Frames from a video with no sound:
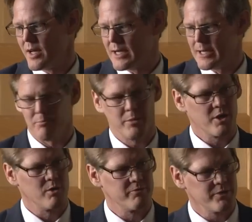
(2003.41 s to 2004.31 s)
Uh, but
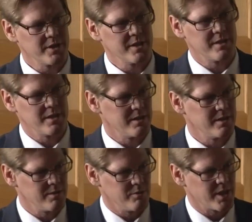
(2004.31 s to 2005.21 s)
hopefully the,
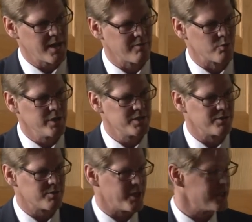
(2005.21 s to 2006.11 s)
the, we can have a
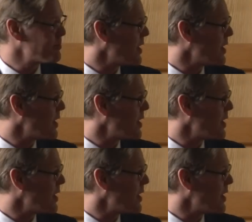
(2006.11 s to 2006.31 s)
research-based